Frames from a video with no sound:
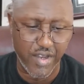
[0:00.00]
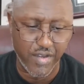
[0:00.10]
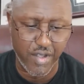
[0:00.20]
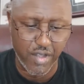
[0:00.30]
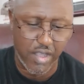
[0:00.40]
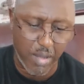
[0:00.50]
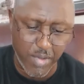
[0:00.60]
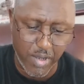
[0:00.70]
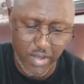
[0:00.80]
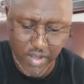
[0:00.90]
Look,
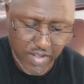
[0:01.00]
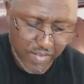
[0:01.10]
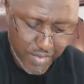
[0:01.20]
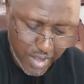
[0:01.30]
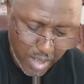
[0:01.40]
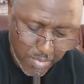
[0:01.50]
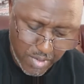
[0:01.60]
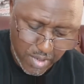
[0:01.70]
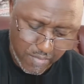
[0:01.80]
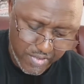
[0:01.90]
I'm
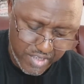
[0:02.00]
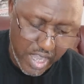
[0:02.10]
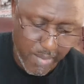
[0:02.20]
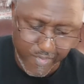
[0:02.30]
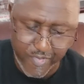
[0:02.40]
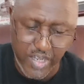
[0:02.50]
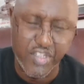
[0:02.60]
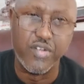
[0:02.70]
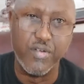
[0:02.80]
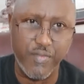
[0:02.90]
a retired
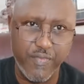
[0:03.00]
professional,